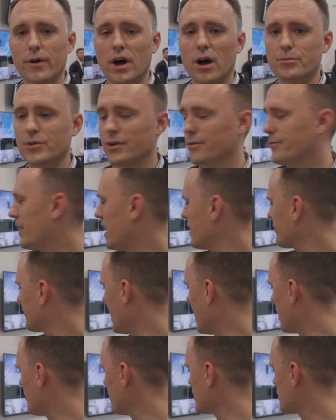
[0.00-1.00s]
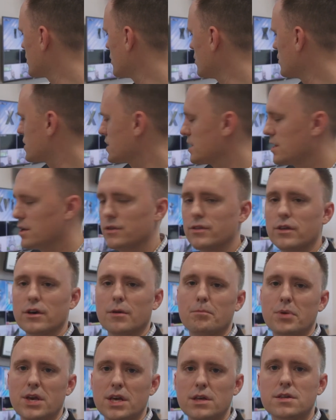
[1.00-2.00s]
up to 5 cameras using
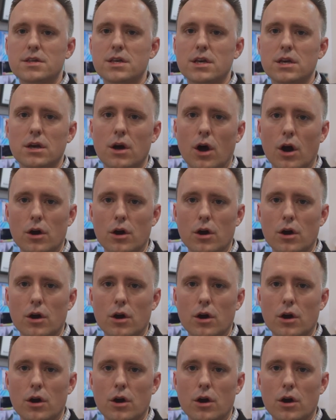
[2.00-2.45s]
the PC